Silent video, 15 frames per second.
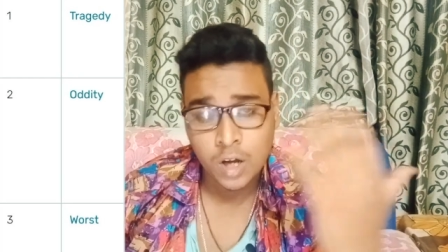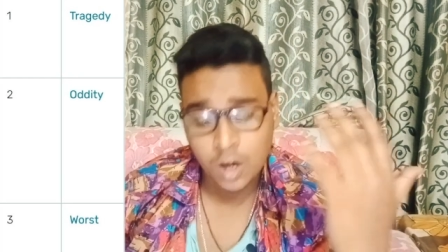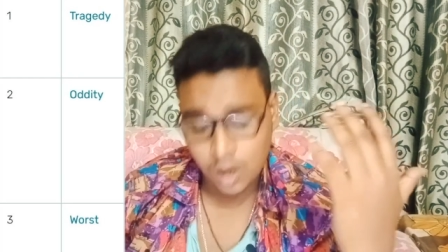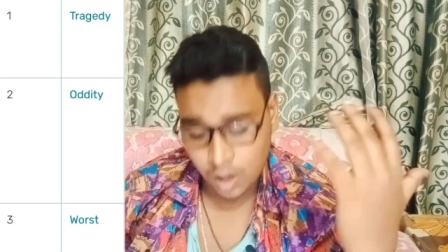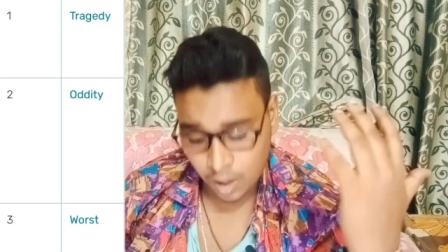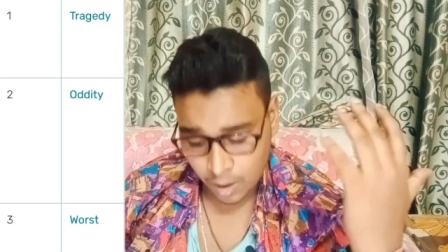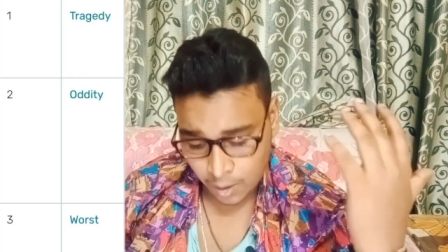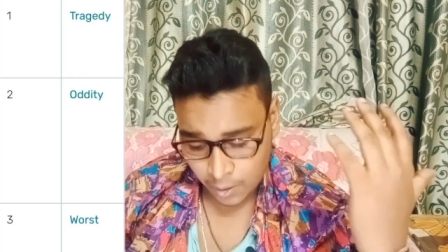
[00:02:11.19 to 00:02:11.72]

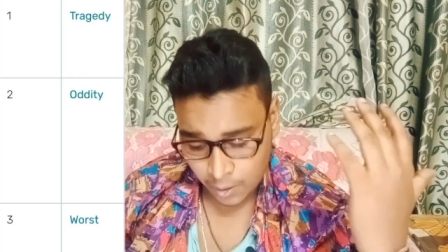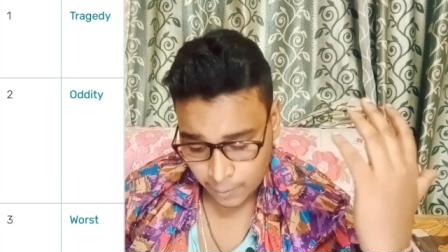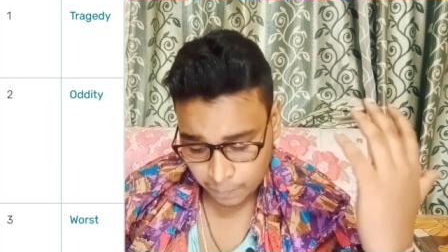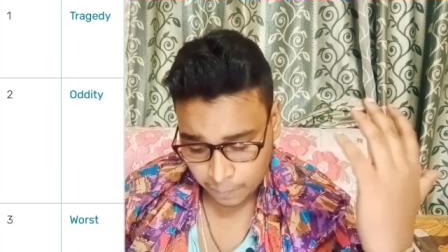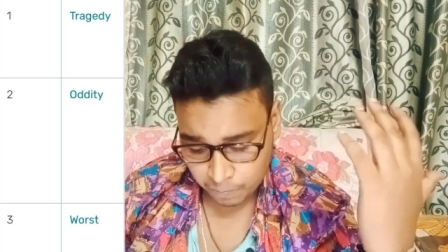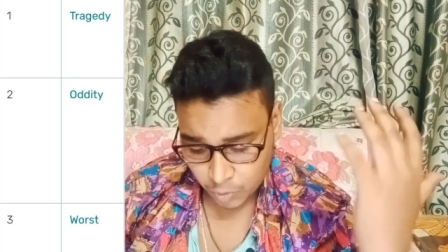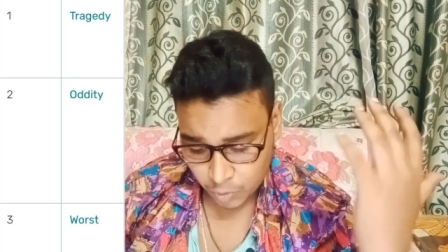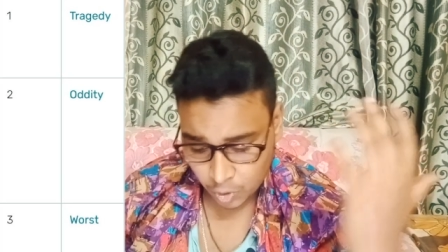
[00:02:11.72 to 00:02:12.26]

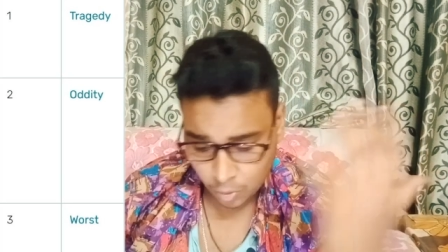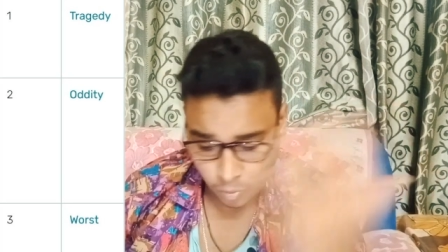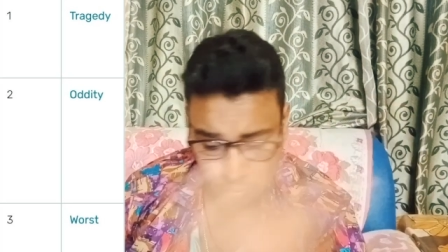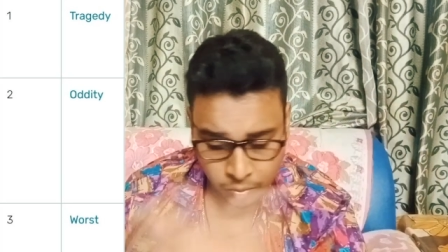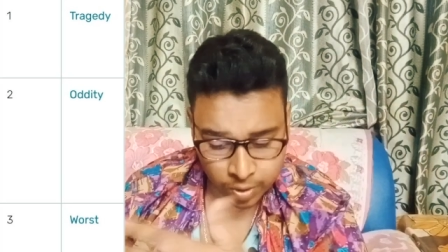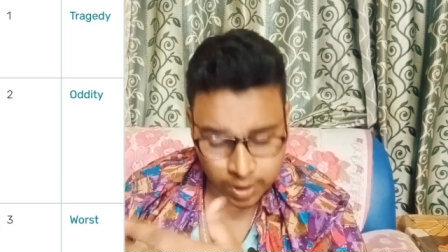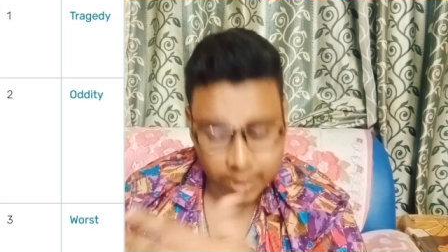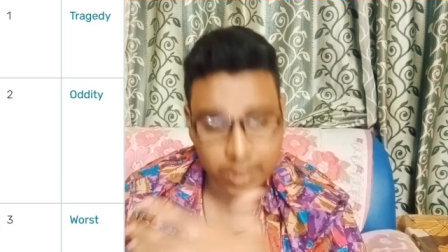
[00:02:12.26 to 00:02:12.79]

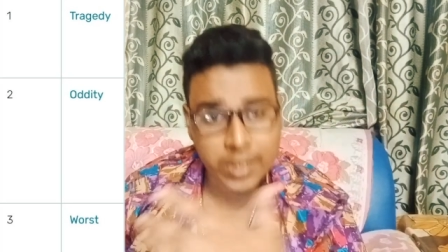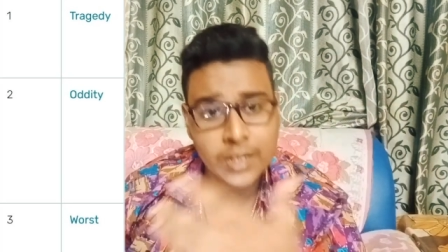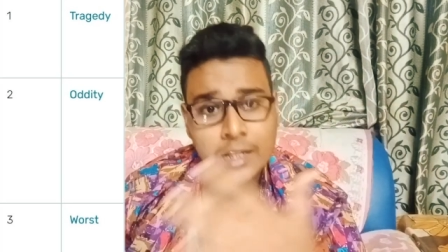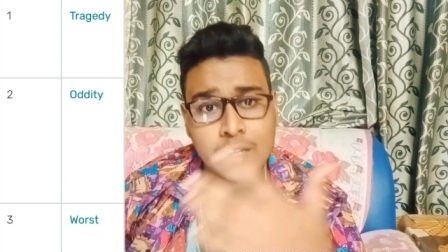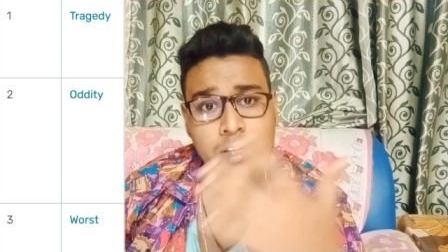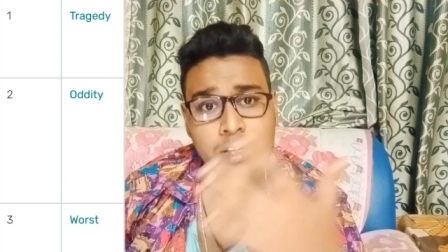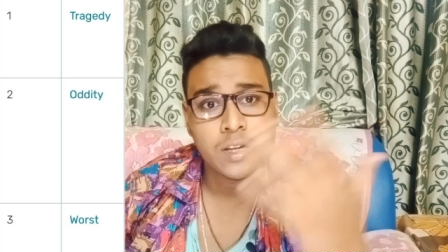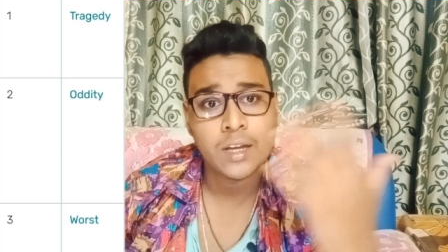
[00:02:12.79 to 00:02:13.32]

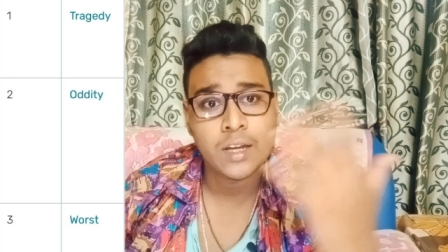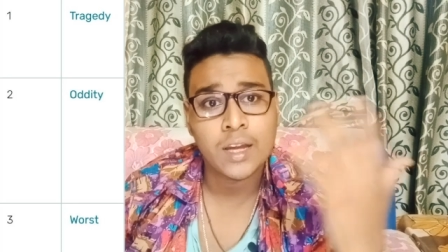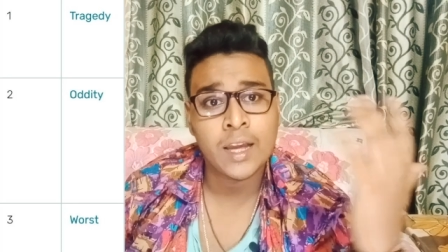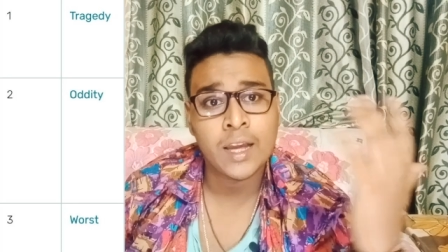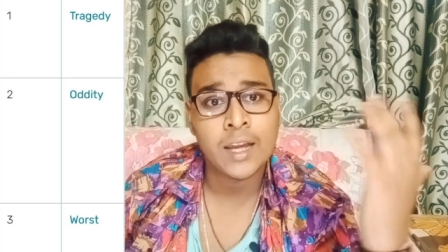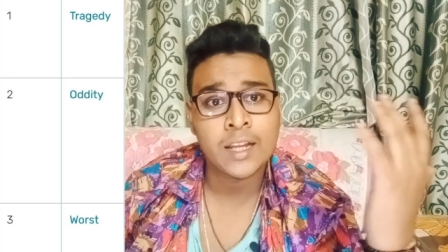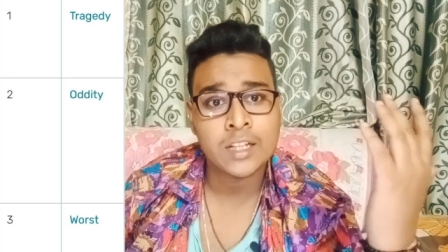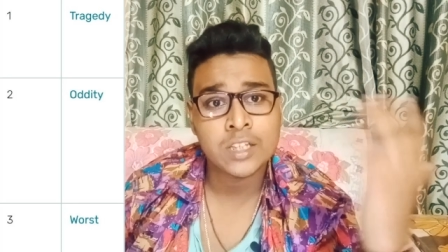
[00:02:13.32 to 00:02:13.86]
ODT
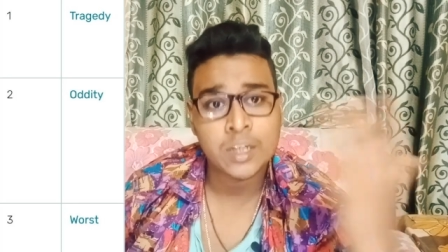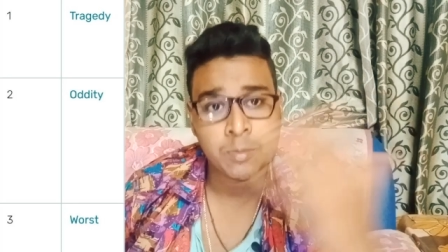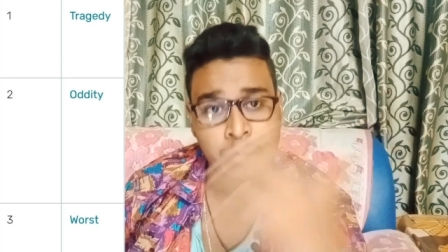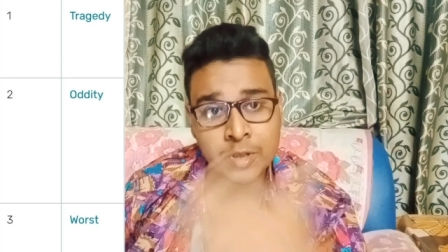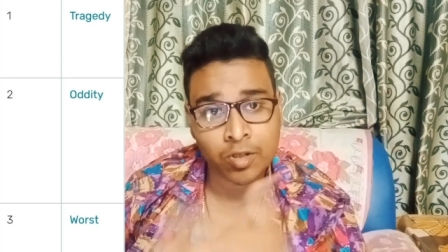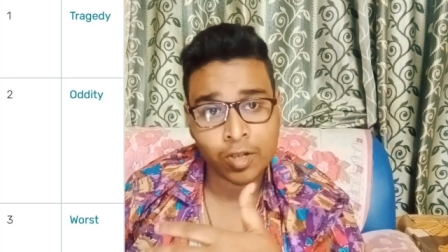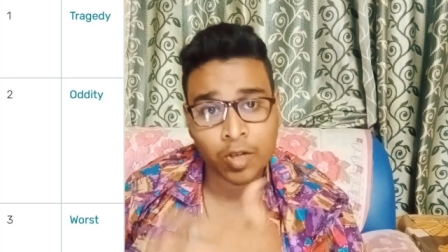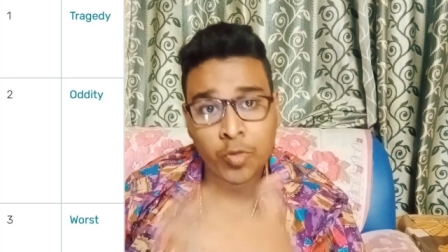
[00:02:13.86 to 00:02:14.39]
and
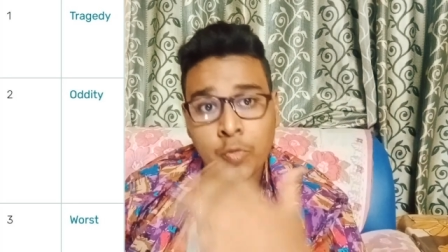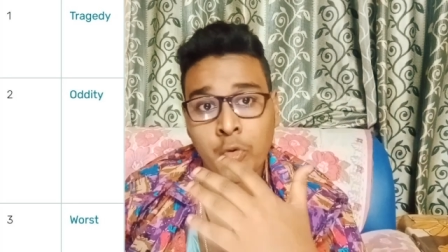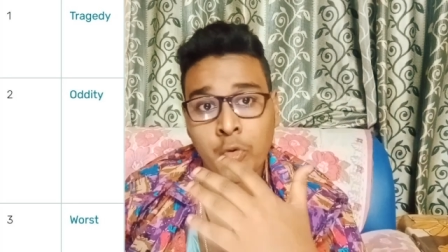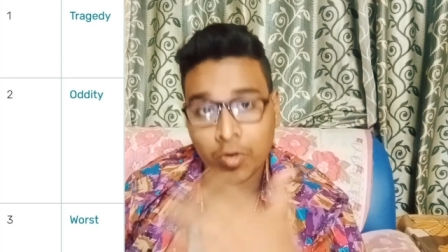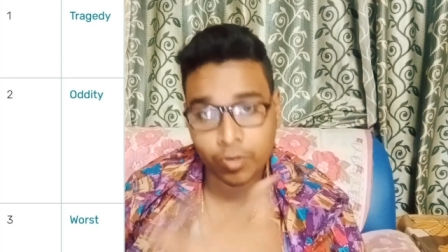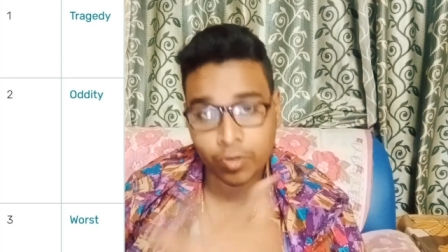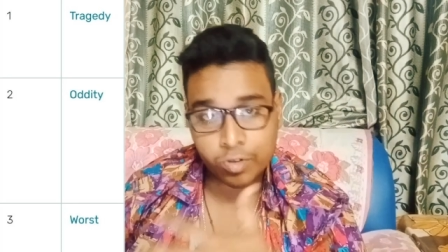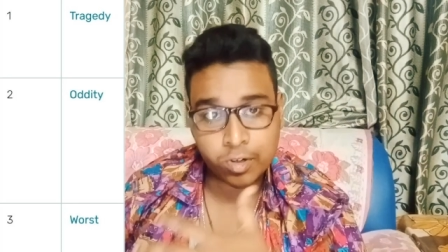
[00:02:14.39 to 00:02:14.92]
chapter 3
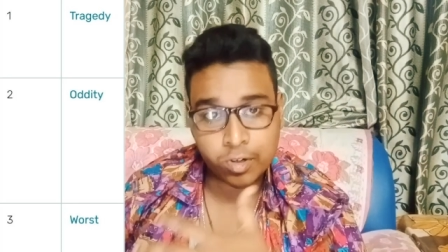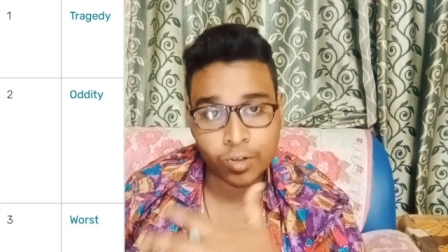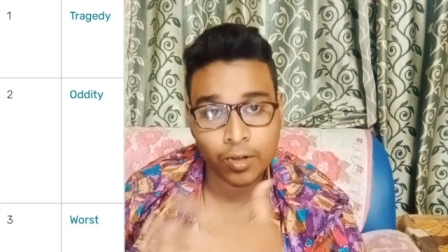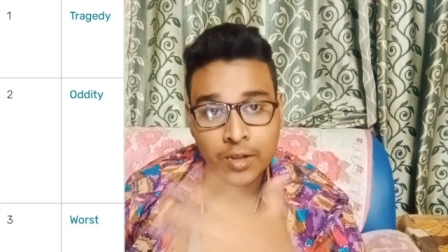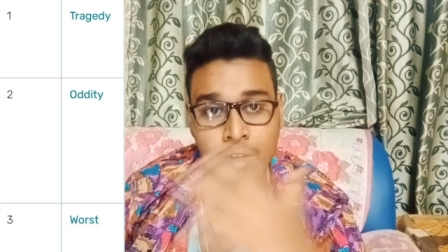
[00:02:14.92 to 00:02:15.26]
worst.